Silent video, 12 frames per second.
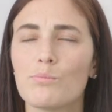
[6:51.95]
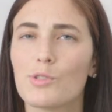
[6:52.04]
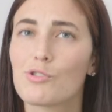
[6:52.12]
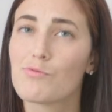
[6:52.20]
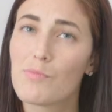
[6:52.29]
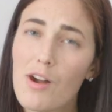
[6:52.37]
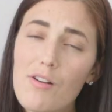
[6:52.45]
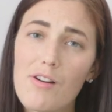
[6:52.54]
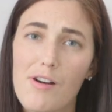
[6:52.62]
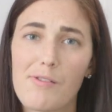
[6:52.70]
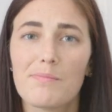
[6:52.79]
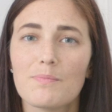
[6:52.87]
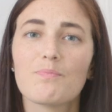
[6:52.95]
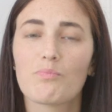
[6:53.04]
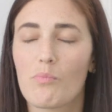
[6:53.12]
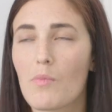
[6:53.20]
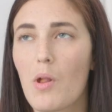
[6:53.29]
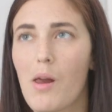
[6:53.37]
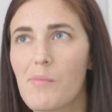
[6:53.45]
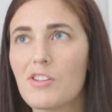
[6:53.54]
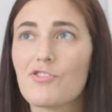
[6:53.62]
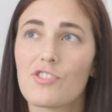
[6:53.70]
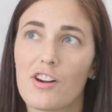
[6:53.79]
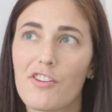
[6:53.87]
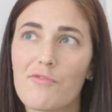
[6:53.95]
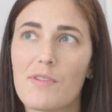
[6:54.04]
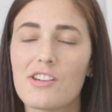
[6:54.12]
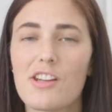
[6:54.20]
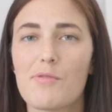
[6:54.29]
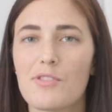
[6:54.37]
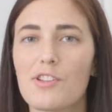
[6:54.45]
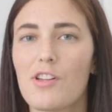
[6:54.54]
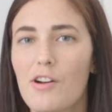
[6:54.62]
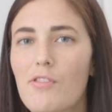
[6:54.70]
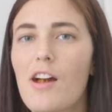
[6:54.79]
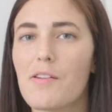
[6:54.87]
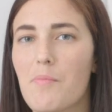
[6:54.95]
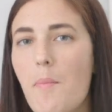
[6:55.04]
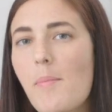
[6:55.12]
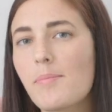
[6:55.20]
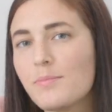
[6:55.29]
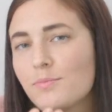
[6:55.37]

but tomorrow I might start off my day with a long run.